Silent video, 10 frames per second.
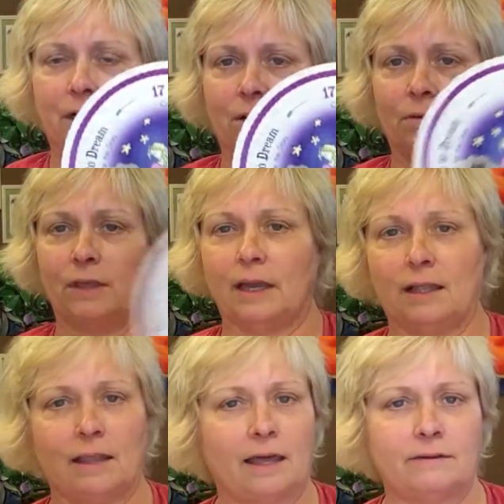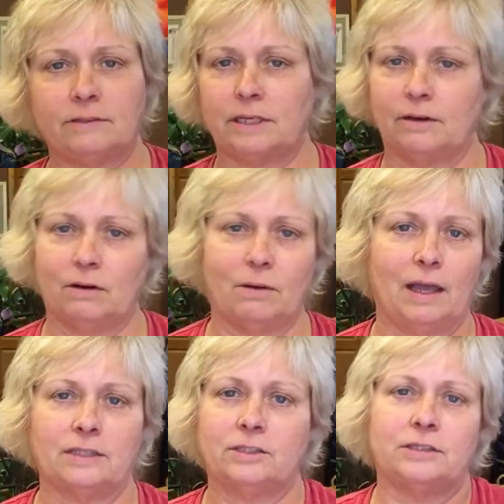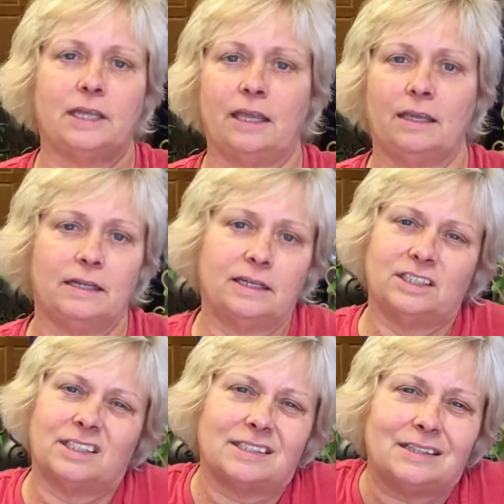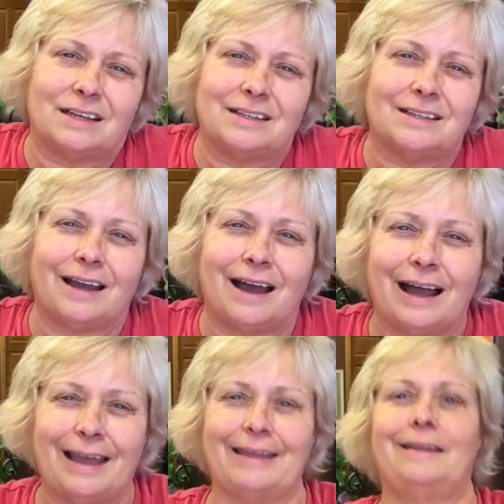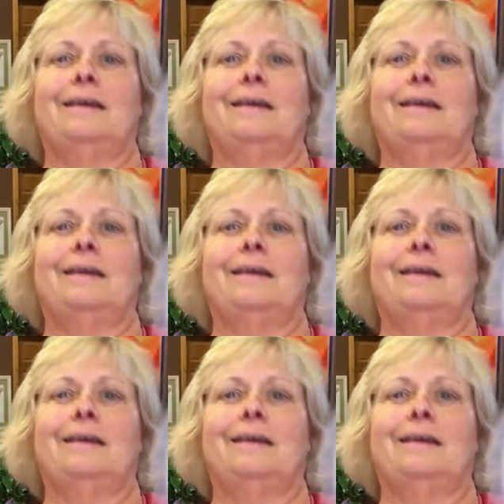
clothing. A lot of tarot has her naked because she has nothing to hide.